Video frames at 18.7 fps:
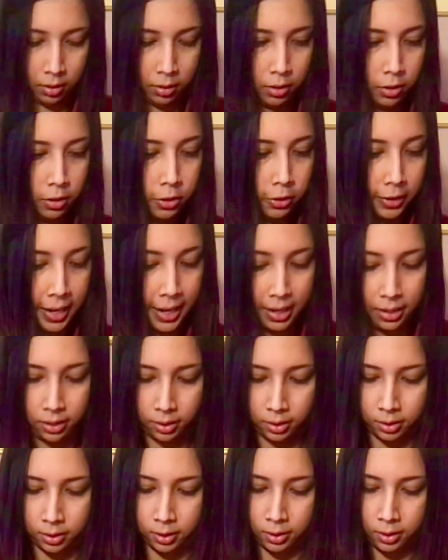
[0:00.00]
Great.
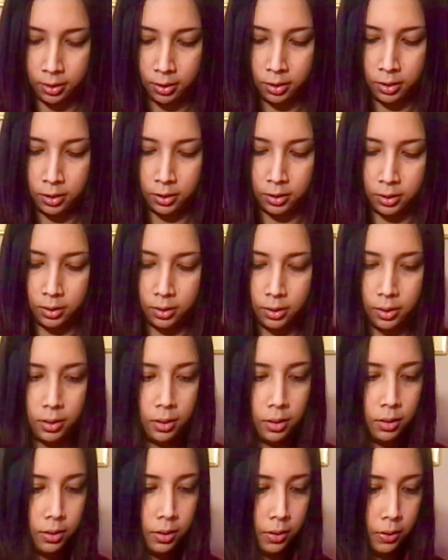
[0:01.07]

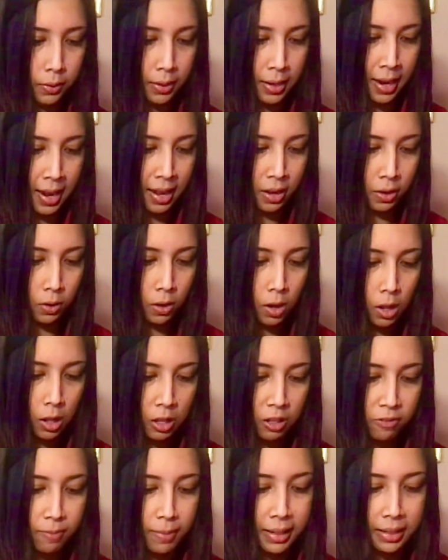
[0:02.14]
So now
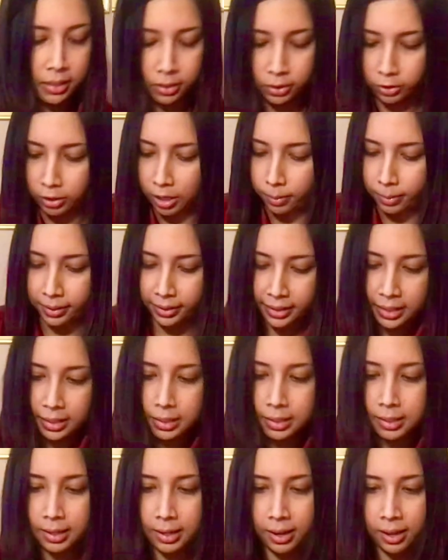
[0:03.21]
all of my
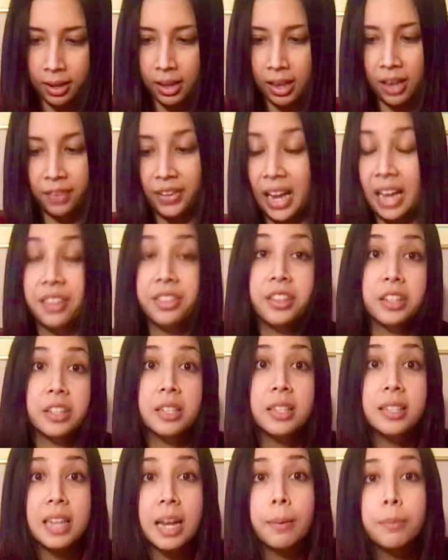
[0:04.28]
strawberries have had their
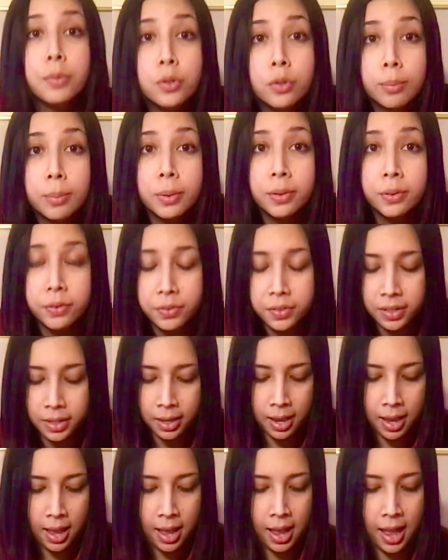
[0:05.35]
stems removed.
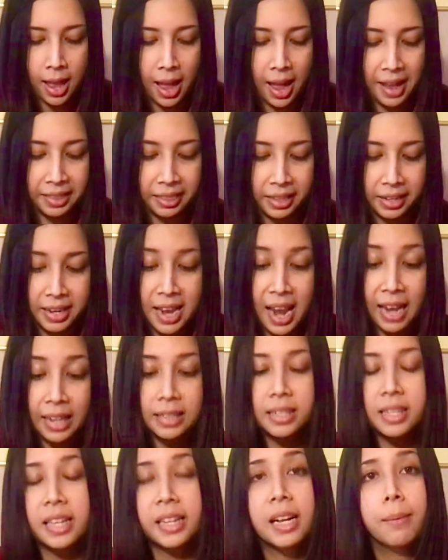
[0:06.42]
And the next
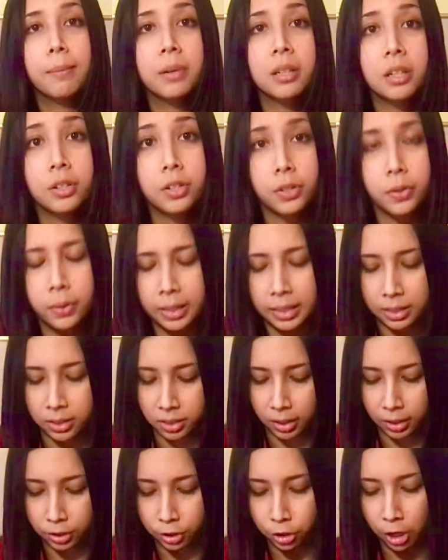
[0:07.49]
thing I'm going to do is
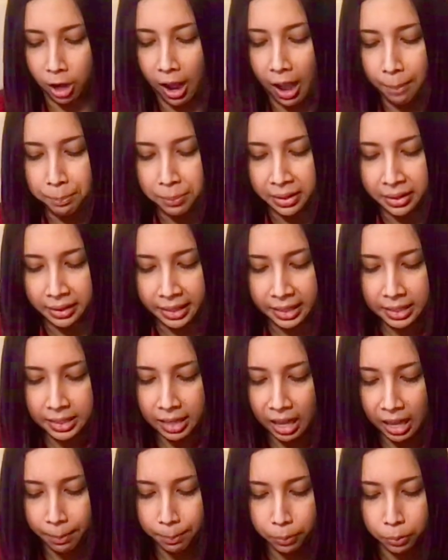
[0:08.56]
start chopping these
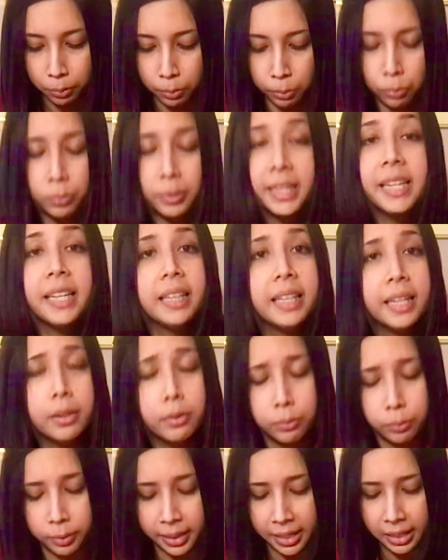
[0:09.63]
up really,
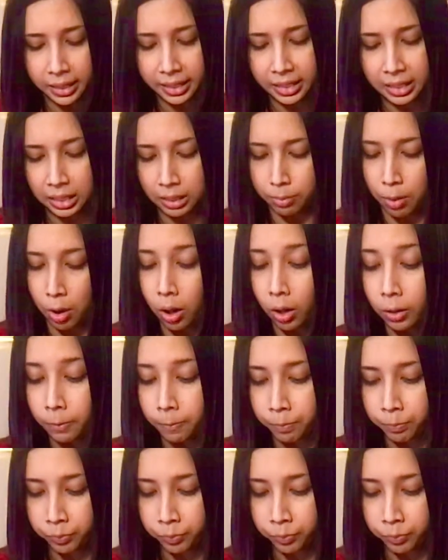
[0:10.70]
really small.